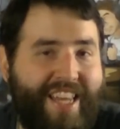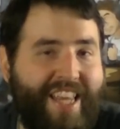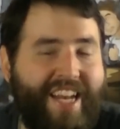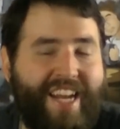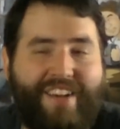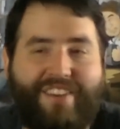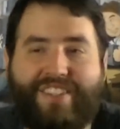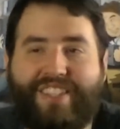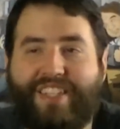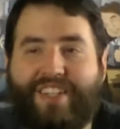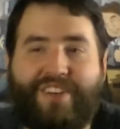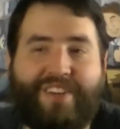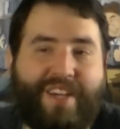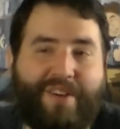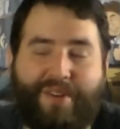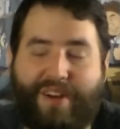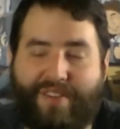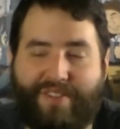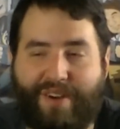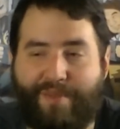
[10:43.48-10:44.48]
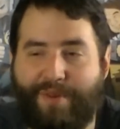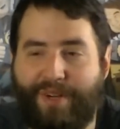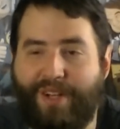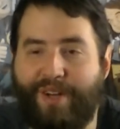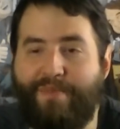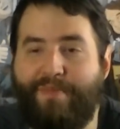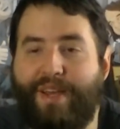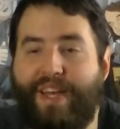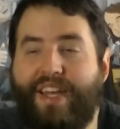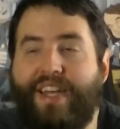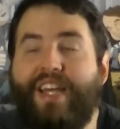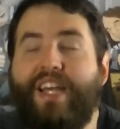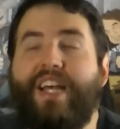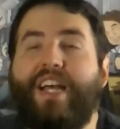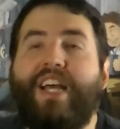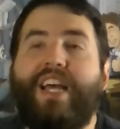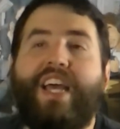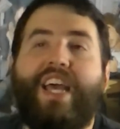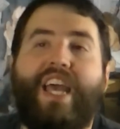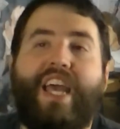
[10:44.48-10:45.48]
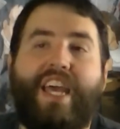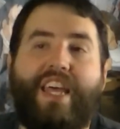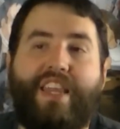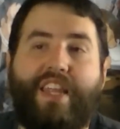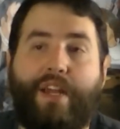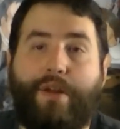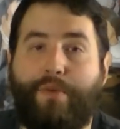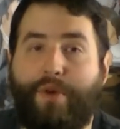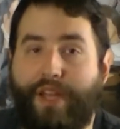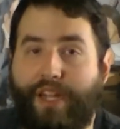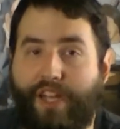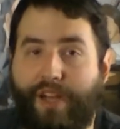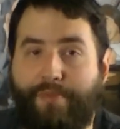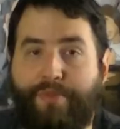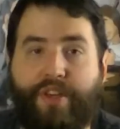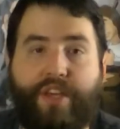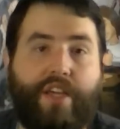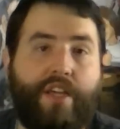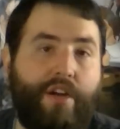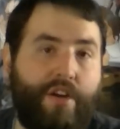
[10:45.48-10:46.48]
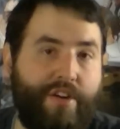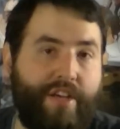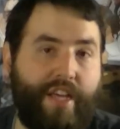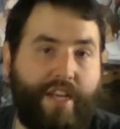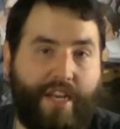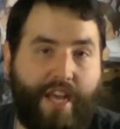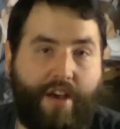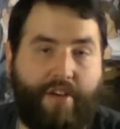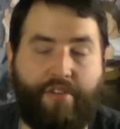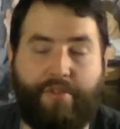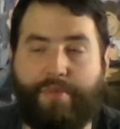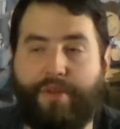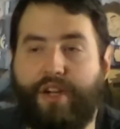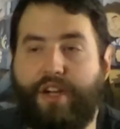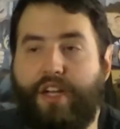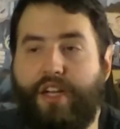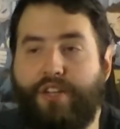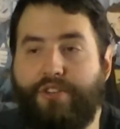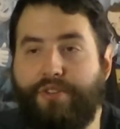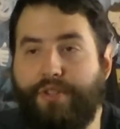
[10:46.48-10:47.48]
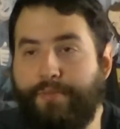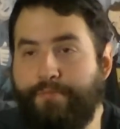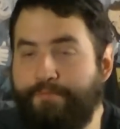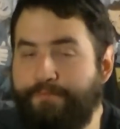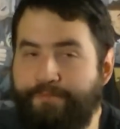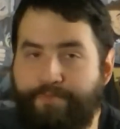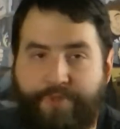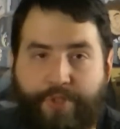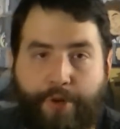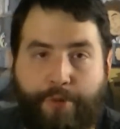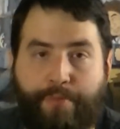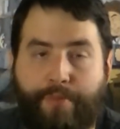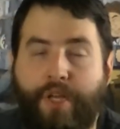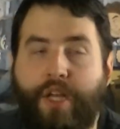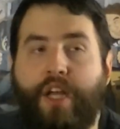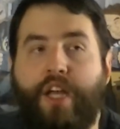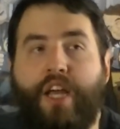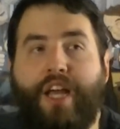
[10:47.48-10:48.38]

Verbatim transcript: I was like, okay, whatever, I'm going to go to bed. And then I wake up thinking, okay, now it'll be at 100. Nope.